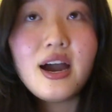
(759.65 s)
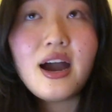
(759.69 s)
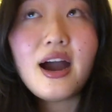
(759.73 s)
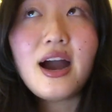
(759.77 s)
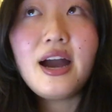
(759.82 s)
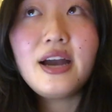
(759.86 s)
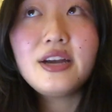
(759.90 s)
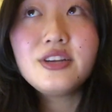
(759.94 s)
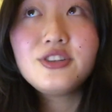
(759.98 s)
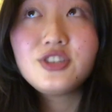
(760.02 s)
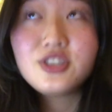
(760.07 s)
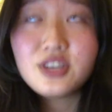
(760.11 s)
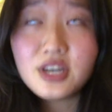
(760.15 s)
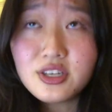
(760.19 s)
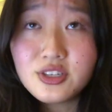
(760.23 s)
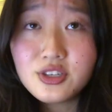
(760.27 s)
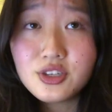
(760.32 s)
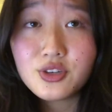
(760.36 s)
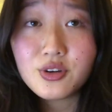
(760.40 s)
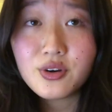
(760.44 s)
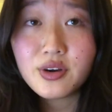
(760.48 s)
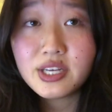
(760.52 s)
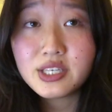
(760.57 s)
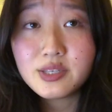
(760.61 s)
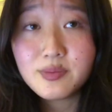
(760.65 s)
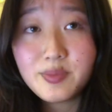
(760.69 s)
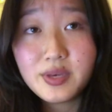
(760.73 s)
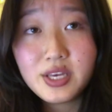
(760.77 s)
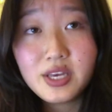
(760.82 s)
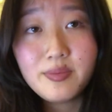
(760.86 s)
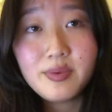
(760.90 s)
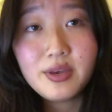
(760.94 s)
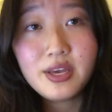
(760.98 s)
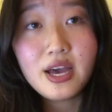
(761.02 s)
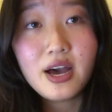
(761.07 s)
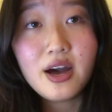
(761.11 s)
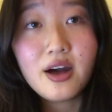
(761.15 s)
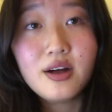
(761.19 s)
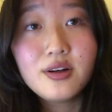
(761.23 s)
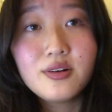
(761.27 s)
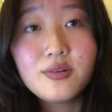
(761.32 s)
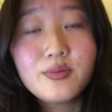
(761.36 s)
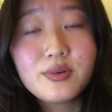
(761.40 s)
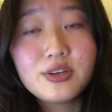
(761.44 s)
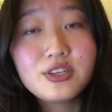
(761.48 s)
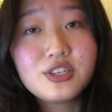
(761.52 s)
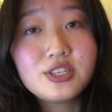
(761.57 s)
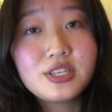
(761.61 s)
I just joined PBL,
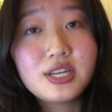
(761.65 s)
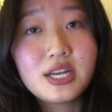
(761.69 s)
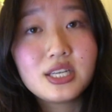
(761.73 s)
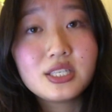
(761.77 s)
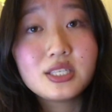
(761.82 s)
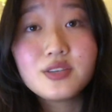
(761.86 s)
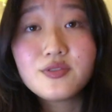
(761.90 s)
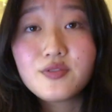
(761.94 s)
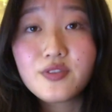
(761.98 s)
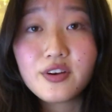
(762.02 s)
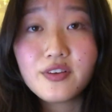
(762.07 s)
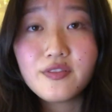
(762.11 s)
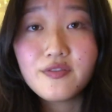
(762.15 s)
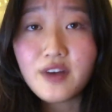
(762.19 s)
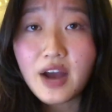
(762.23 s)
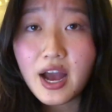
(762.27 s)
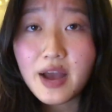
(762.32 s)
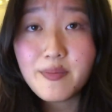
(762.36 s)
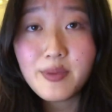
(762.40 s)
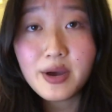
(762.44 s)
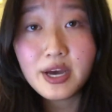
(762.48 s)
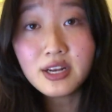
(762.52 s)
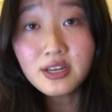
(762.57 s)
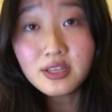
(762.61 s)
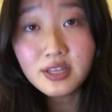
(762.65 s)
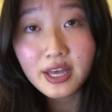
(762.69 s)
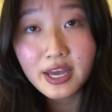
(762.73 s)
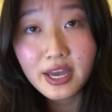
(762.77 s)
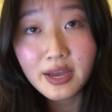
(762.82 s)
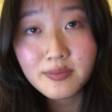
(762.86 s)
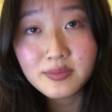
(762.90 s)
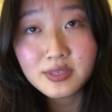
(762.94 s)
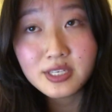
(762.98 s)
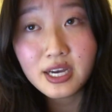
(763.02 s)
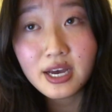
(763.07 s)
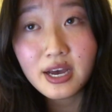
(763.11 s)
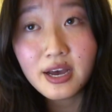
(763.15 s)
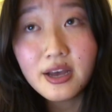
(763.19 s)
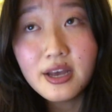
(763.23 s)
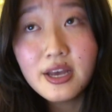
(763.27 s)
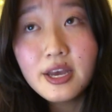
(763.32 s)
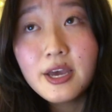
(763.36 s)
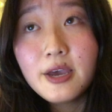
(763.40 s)
which stands for Phi Beta Lambda,